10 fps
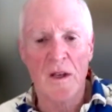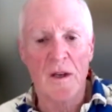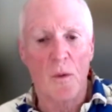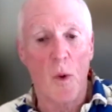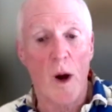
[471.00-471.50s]

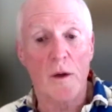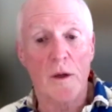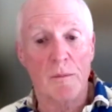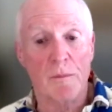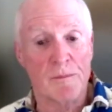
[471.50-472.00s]

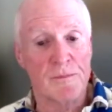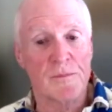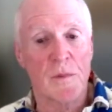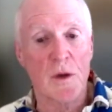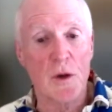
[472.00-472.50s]
Welcome,
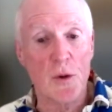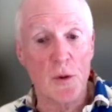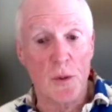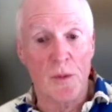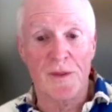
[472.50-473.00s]

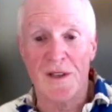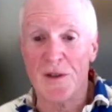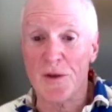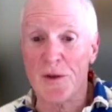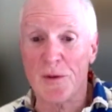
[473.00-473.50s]
new
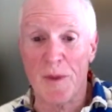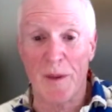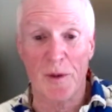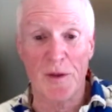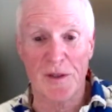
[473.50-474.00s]
UU
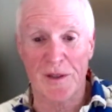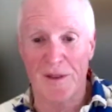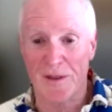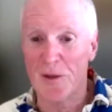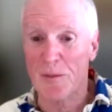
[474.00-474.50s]
members.
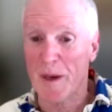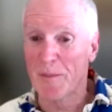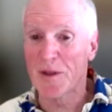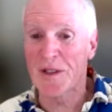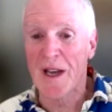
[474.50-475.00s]

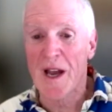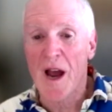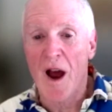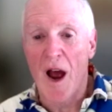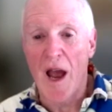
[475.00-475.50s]

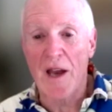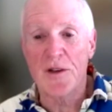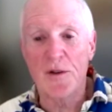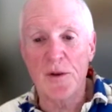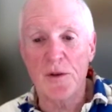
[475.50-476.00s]
At
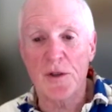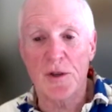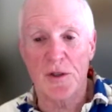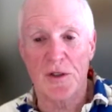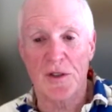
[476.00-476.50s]
UU
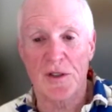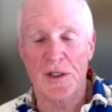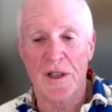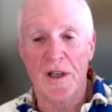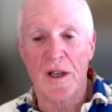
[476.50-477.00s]
churches,
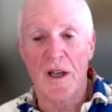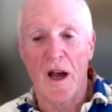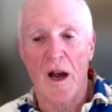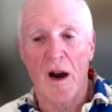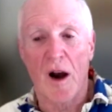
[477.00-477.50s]

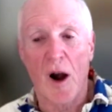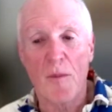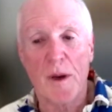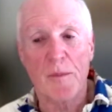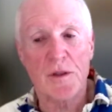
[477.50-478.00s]
our
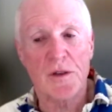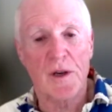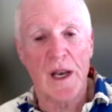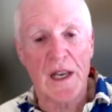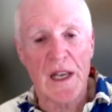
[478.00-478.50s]
members are
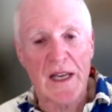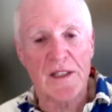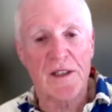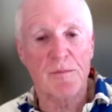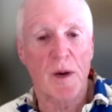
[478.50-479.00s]

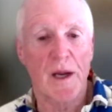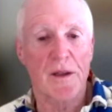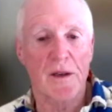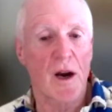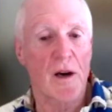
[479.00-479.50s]
elected by the
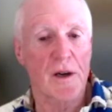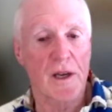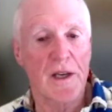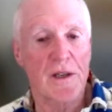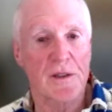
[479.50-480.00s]

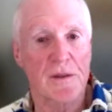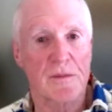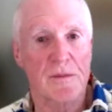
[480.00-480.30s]
congregation